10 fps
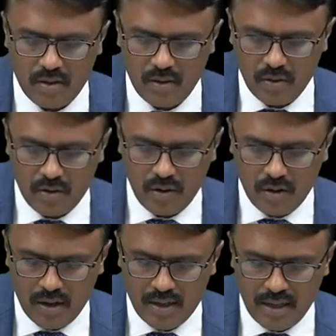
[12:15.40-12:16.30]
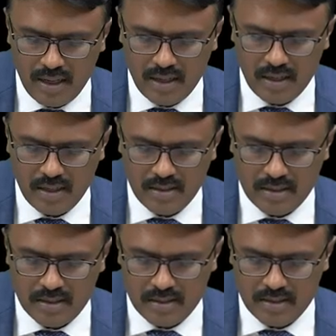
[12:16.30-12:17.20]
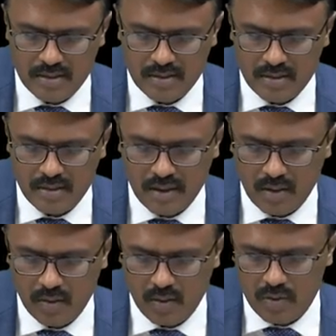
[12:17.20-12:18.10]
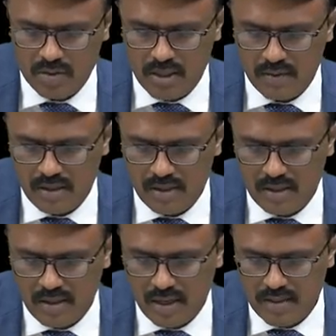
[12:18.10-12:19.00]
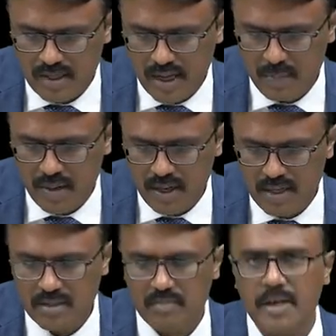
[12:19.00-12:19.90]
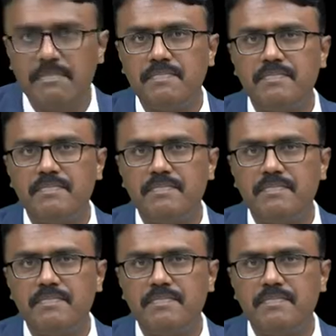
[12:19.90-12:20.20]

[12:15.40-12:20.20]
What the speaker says: Glucagon increases the glucose level, that is hyperglycemia.